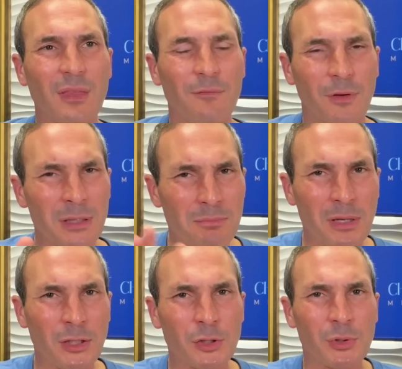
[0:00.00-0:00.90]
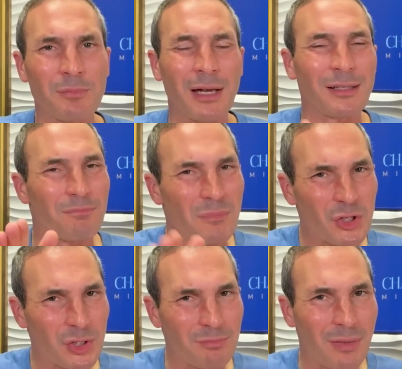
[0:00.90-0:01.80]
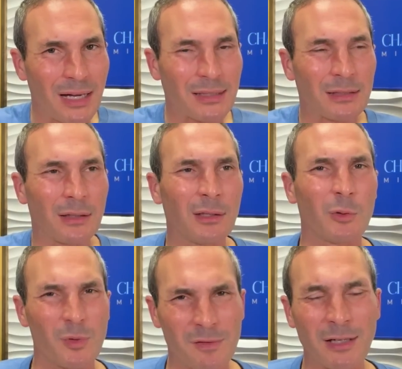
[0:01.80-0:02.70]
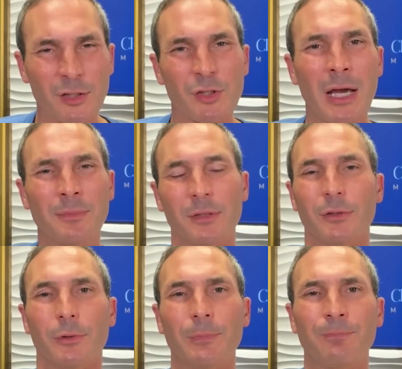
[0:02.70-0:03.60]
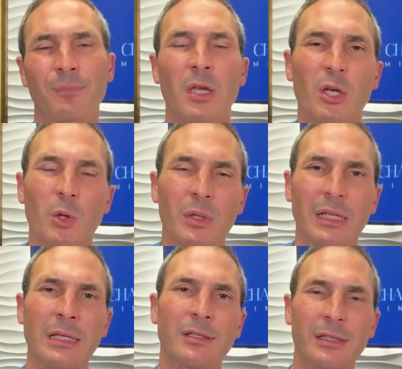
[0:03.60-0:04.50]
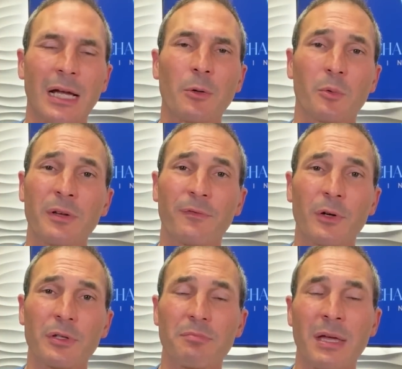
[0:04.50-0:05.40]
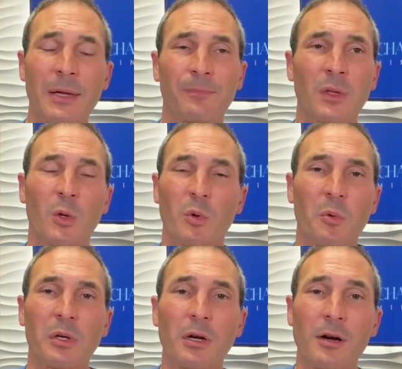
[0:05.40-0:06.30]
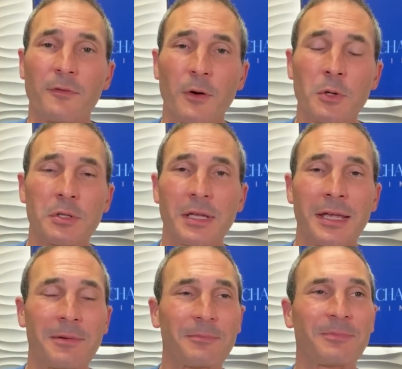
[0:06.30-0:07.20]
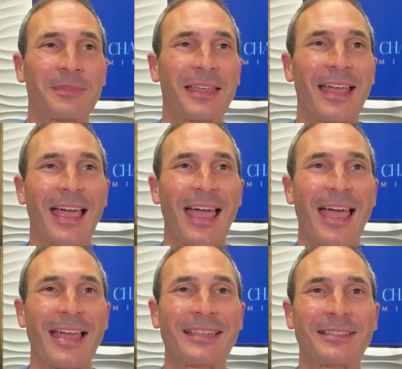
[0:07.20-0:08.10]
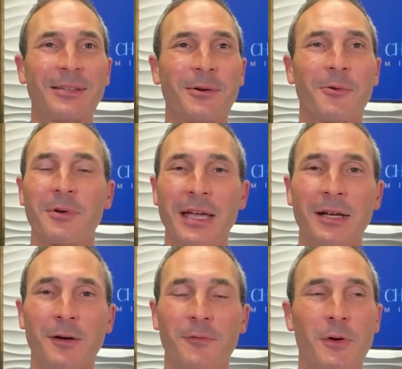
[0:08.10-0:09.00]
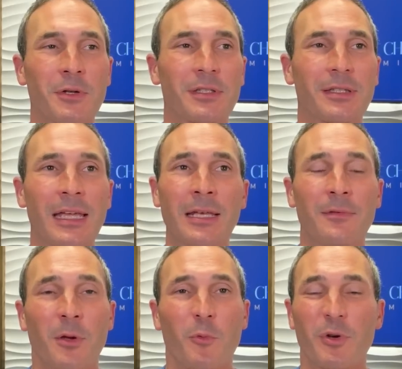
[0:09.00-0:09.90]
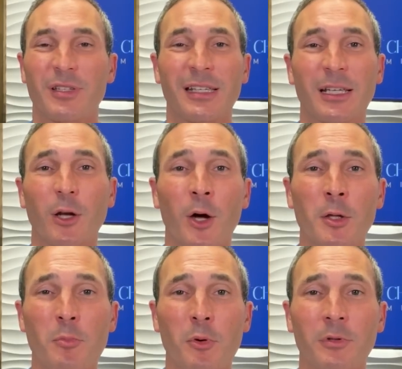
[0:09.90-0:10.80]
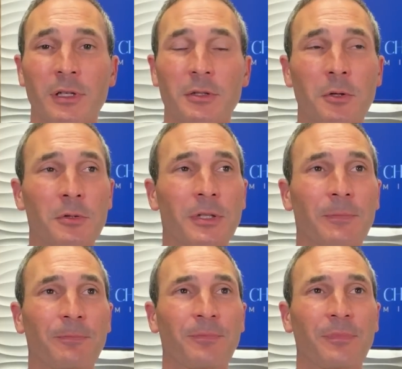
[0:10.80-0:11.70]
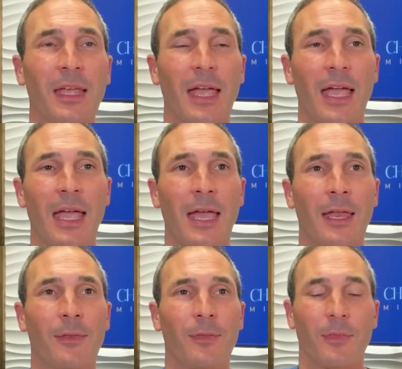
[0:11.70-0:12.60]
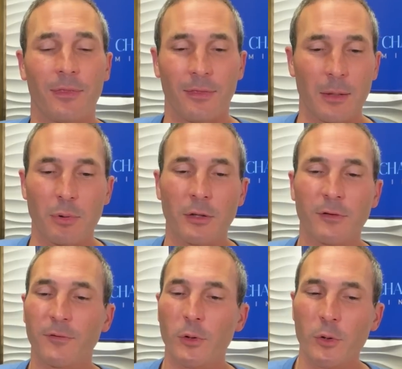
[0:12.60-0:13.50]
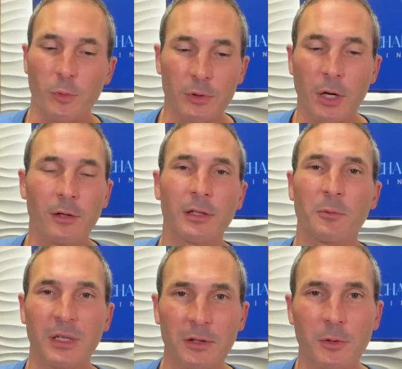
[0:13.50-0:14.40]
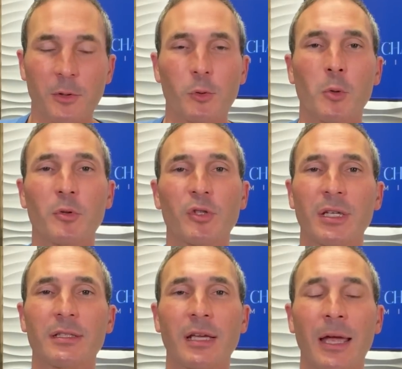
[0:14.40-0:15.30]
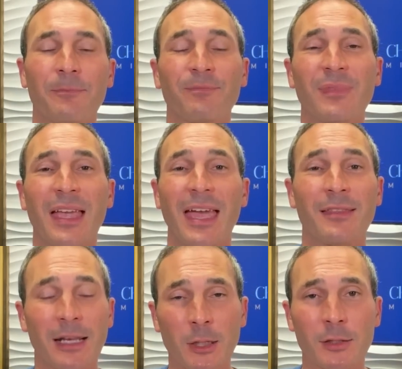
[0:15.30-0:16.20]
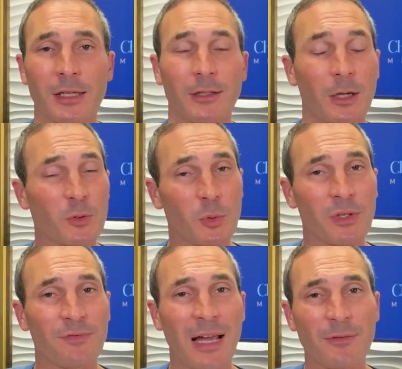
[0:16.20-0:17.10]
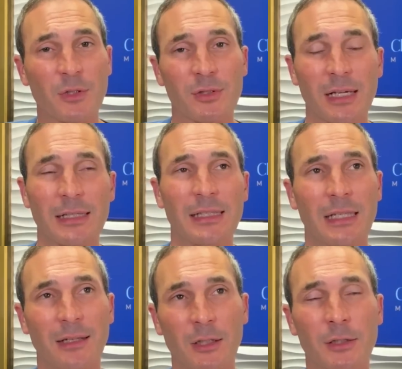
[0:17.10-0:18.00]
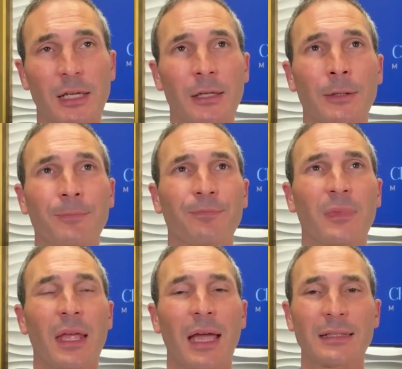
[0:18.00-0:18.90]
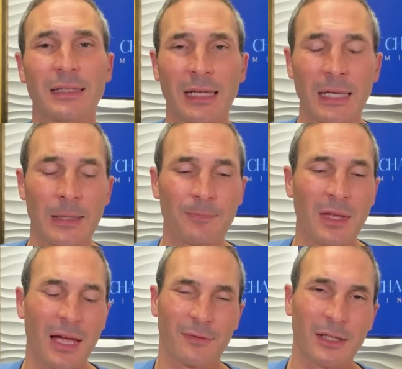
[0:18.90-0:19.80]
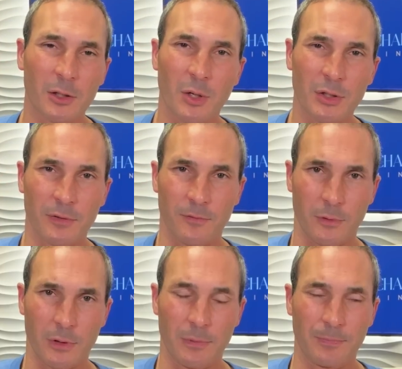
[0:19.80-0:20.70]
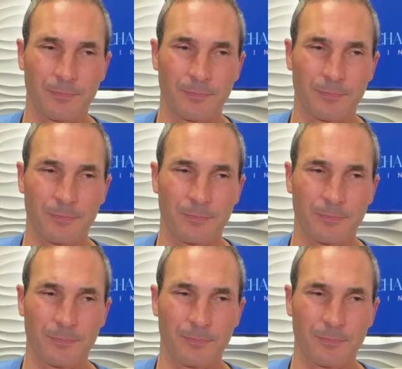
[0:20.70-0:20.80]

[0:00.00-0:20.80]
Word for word: very ministry minded, mission minded. We've got a job to do. You know, when Lacy and I, when we first met, we went on our first date. And when we had our first date, we're sitting at On the Border in Tulsa. And they brought her food and we're talking. We get through the normal chit chat. And then I looked at her. I was 25. She was 19. I looked at her. I said, Hey, I've got a question for you.